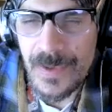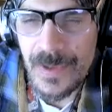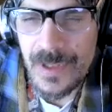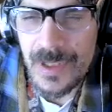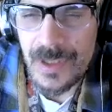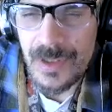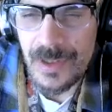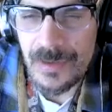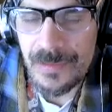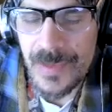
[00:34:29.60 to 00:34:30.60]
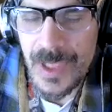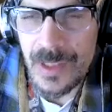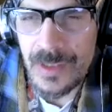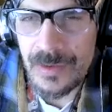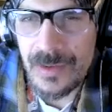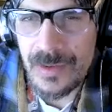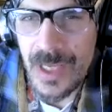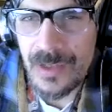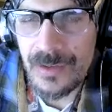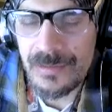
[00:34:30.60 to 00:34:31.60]
and I
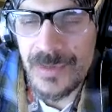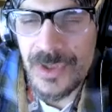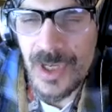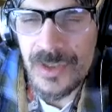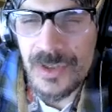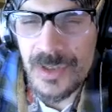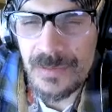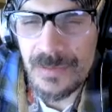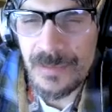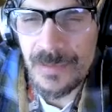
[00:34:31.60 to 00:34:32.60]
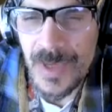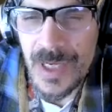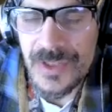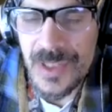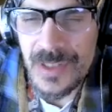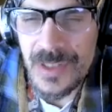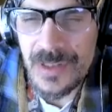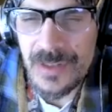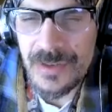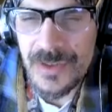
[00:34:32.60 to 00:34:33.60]
don't judge it. I see that
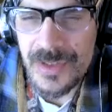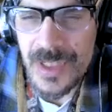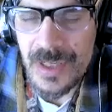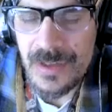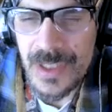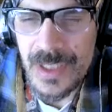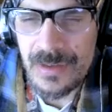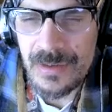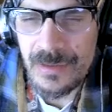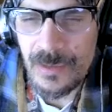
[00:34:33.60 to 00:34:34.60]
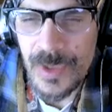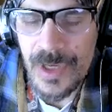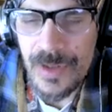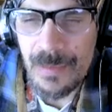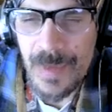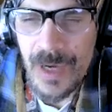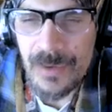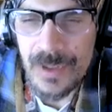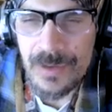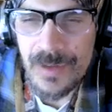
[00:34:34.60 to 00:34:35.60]
there's tyranny. We know that
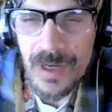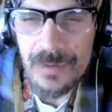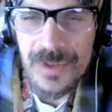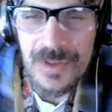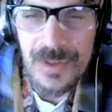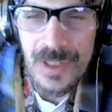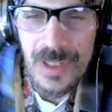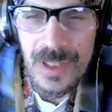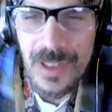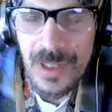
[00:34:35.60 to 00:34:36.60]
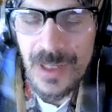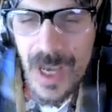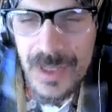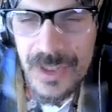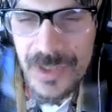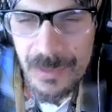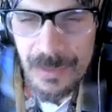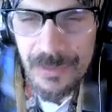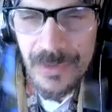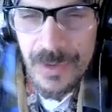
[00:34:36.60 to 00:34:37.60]
power corrupts. I just am
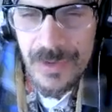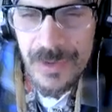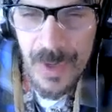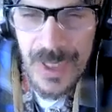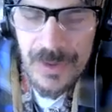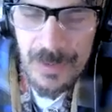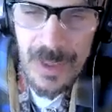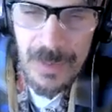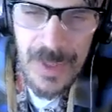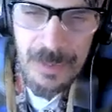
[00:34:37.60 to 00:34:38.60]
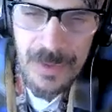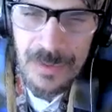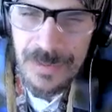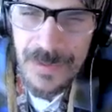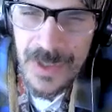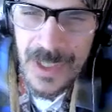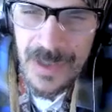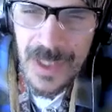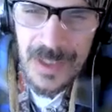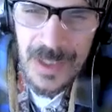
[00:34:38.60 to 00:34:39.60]
confused why so many people feel like
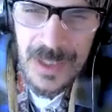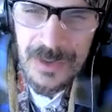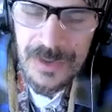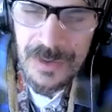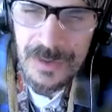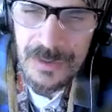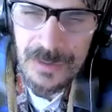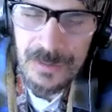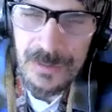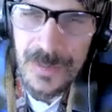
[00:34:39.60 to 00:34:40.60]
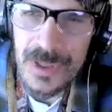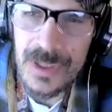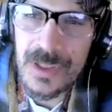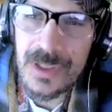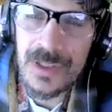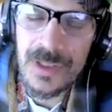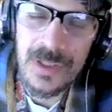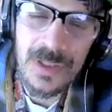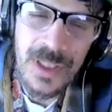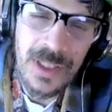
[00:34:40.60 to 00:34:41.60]
they need to
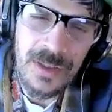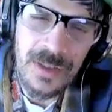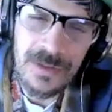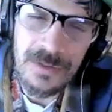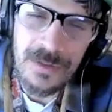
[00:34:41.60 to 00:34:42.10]
kill.